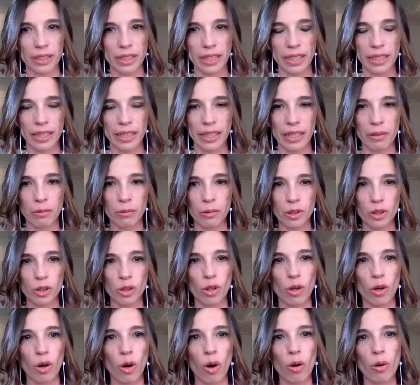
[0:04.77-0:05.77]
And I was
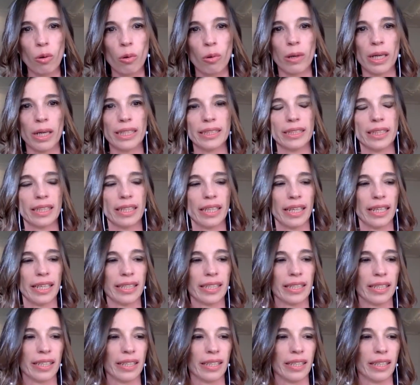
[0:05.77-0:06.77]
always
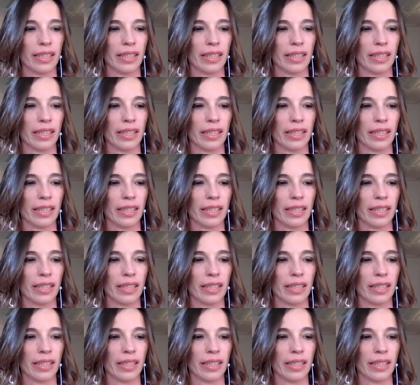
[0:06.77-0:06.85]
like